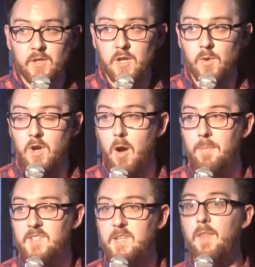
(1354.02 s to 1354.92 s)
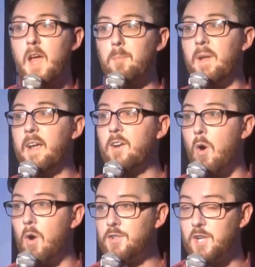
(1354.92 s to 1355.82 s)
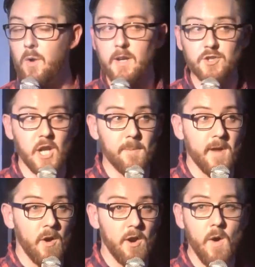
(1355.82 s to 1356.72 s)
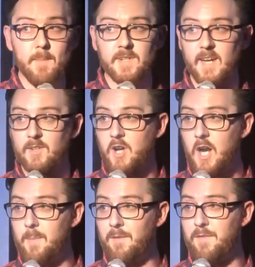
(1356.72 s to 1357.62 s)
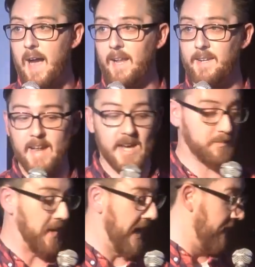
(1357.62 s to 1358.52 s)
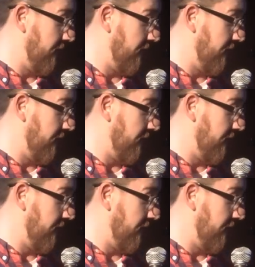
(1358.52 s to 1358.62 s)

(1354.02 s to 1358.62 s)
You can't be sat there playing Call of Duty and she'll be going, oh, Emmerdale's got a bit violent in Aspen, you're